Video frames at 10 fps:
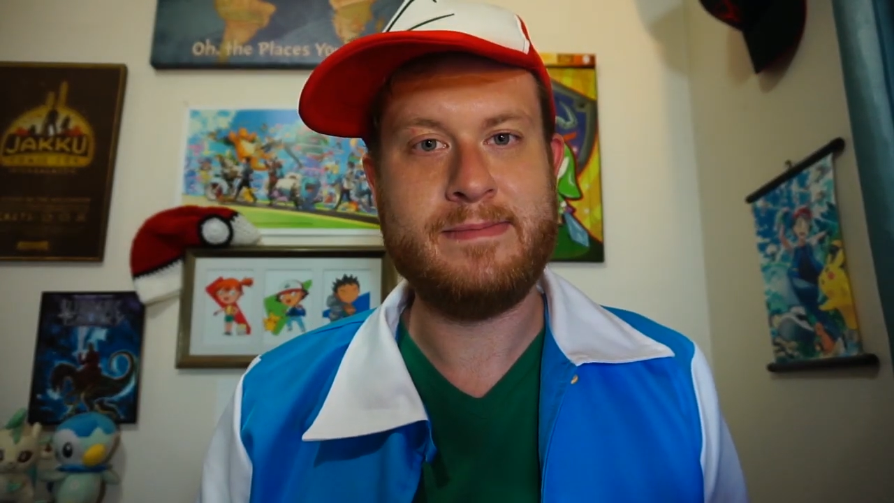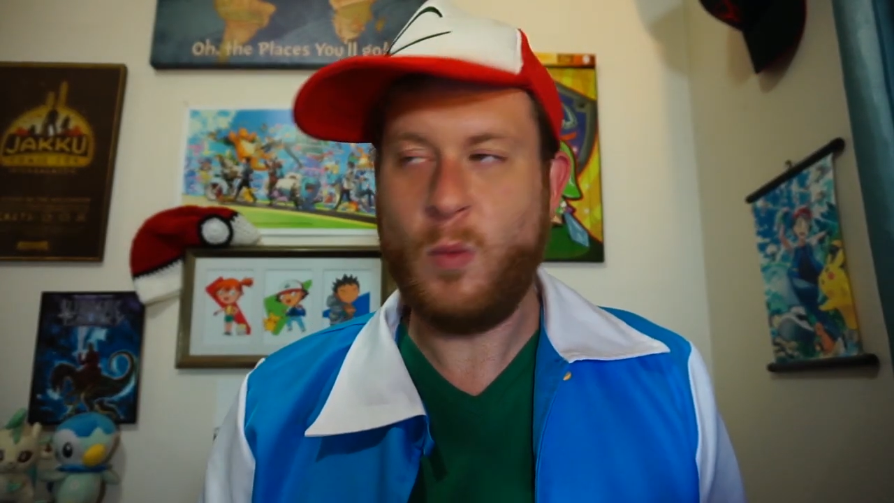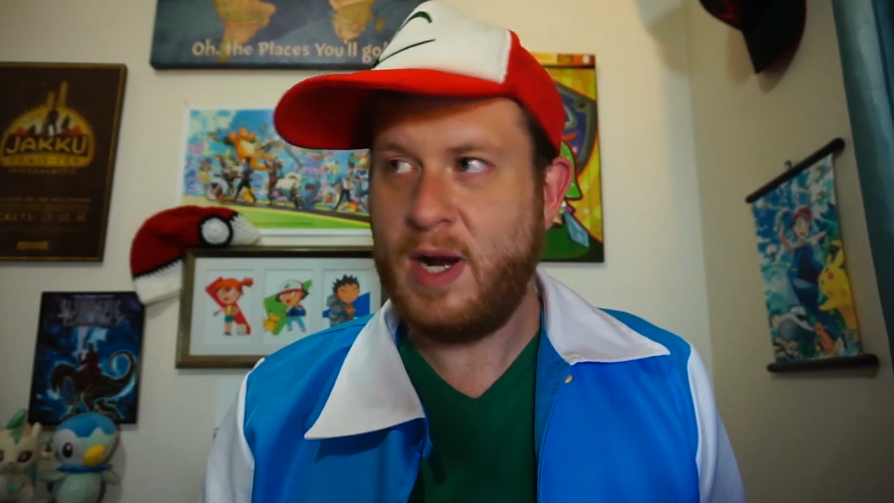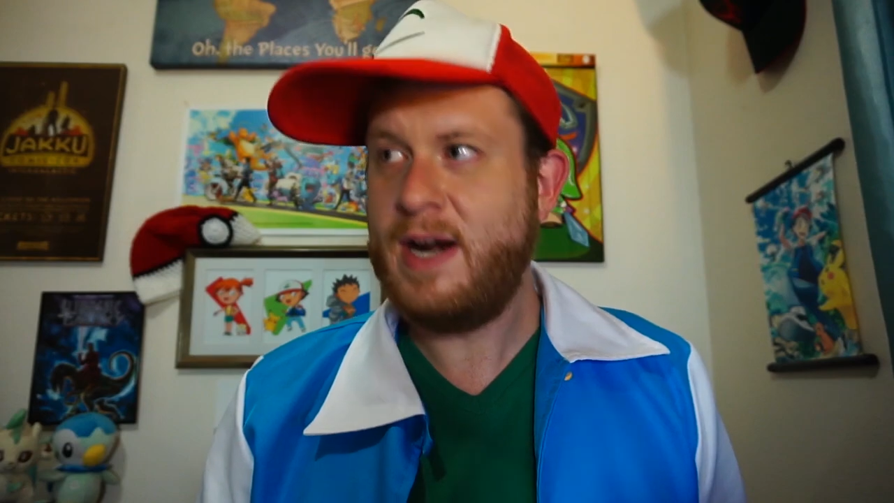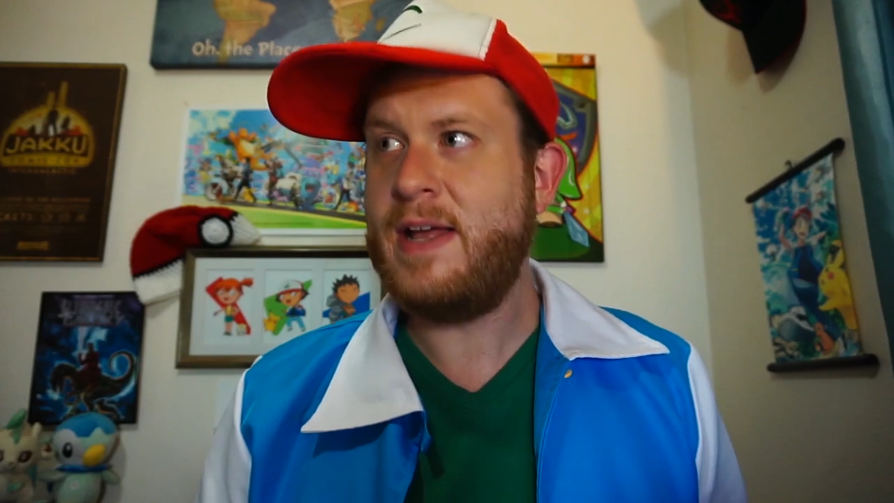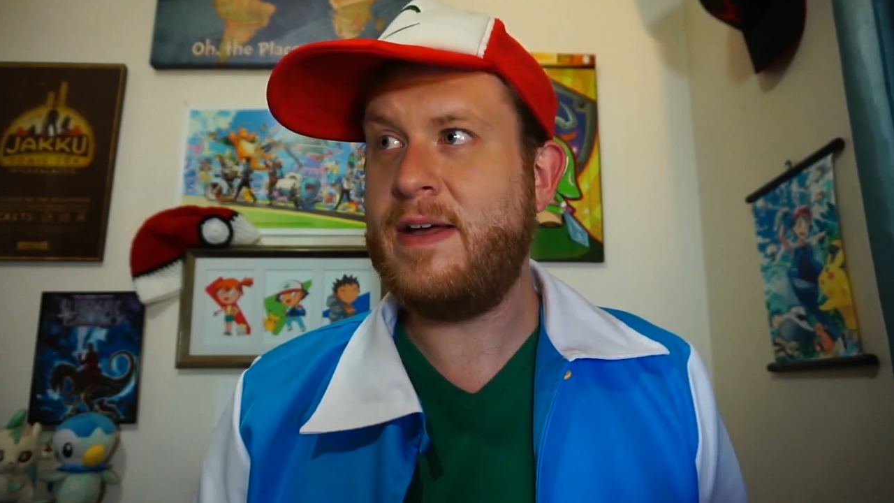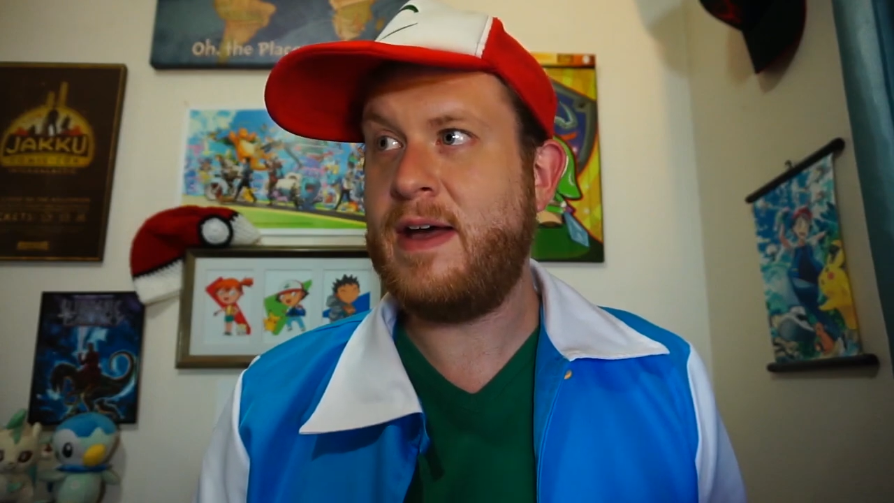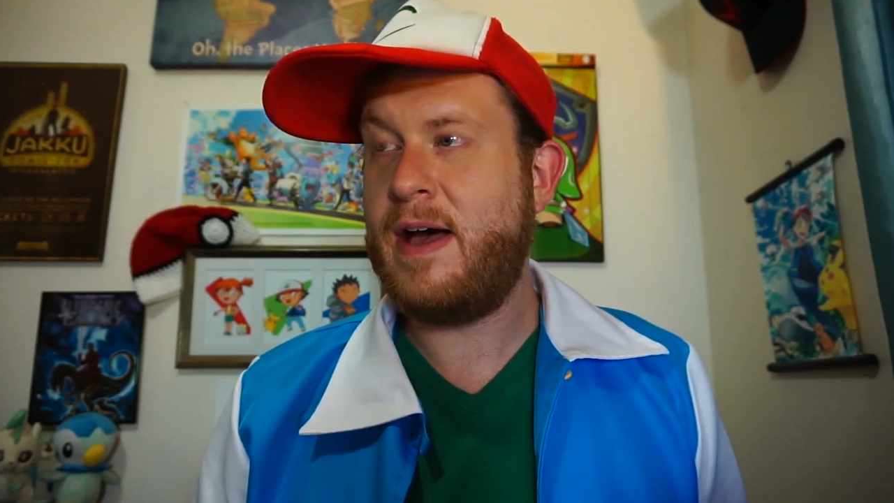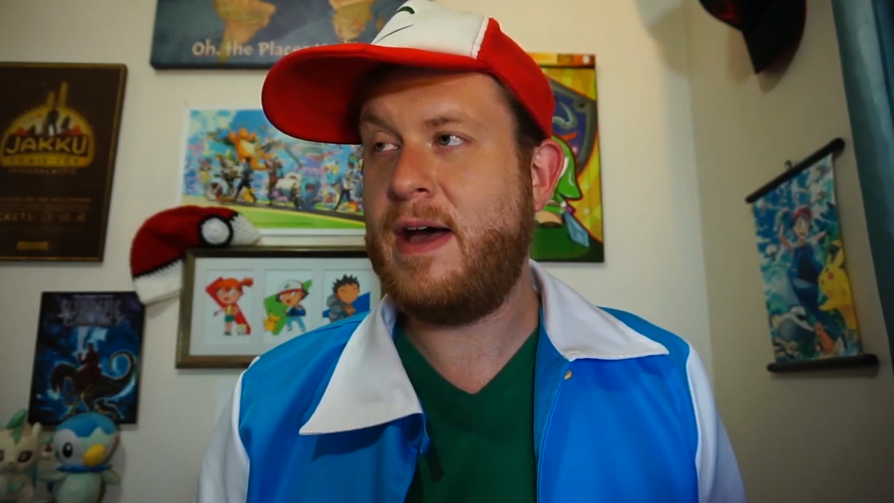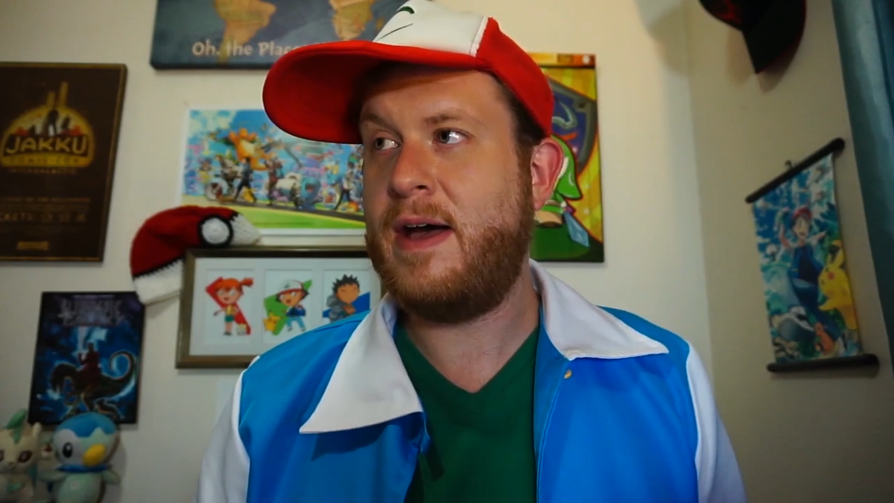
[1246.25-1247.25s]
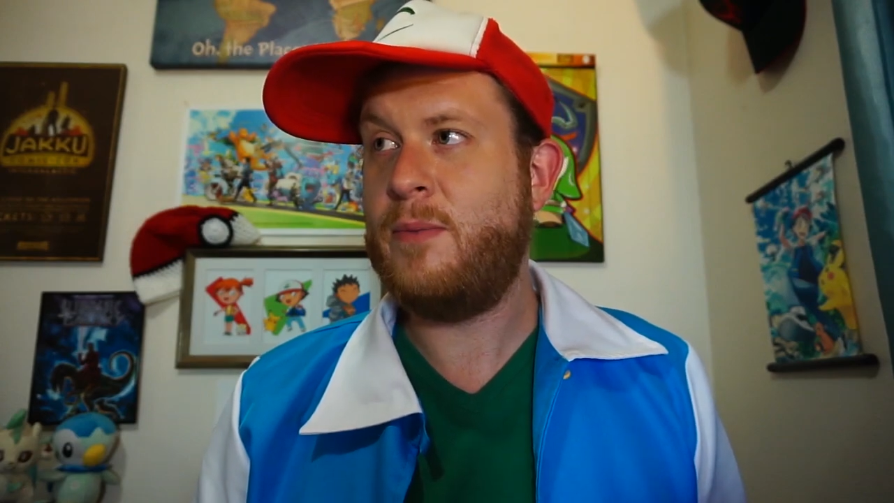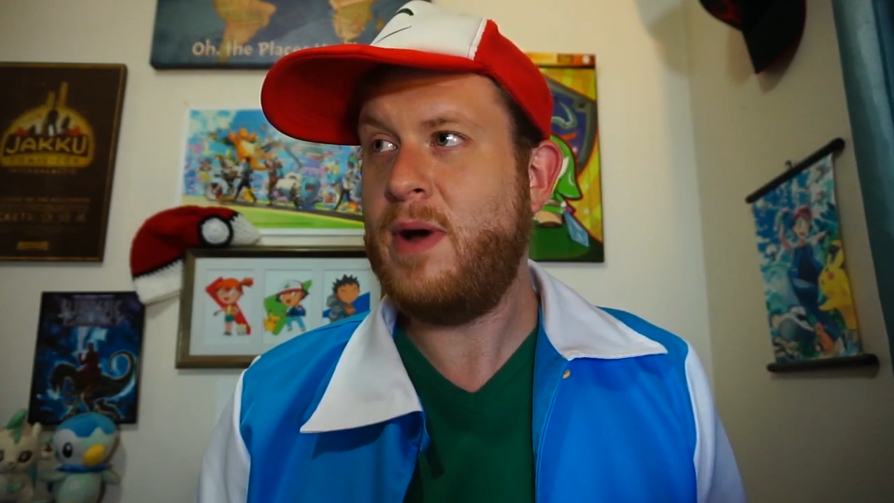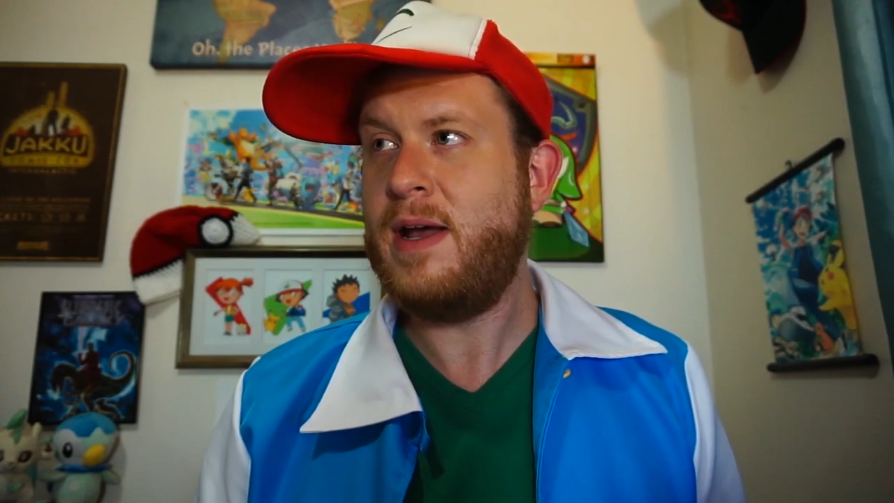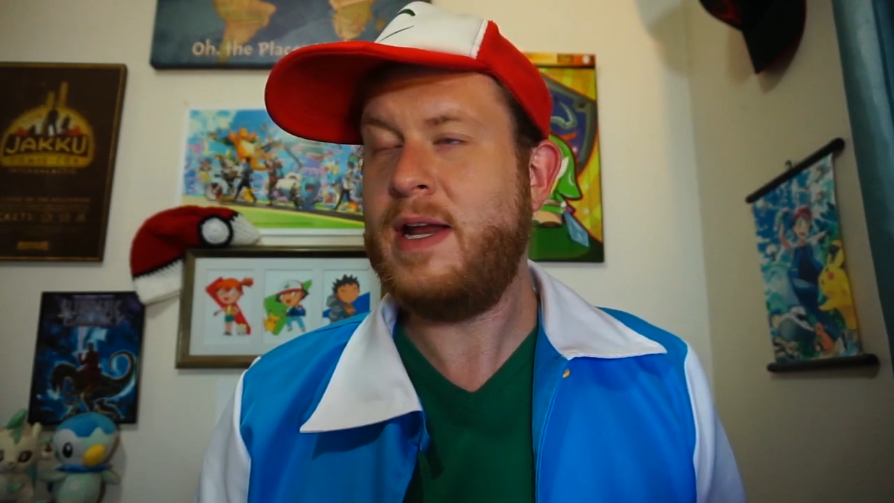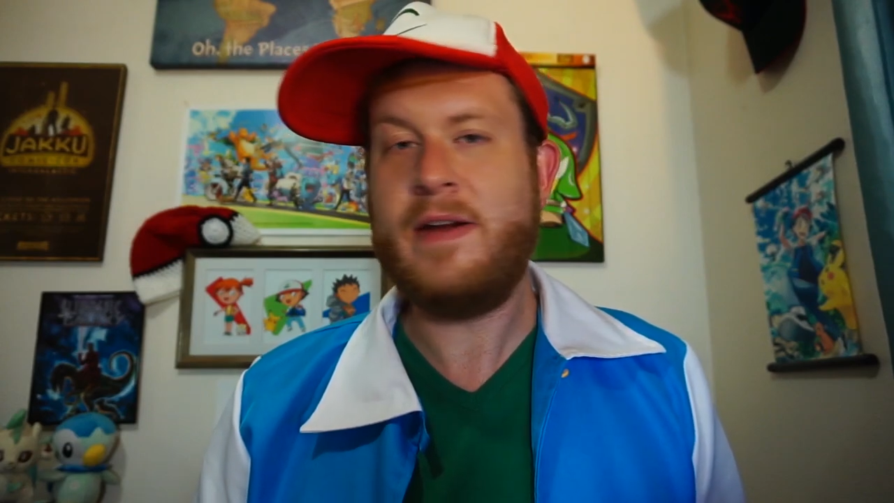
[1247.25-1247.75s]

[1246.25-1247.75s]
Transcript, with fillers: What an, uh, uh what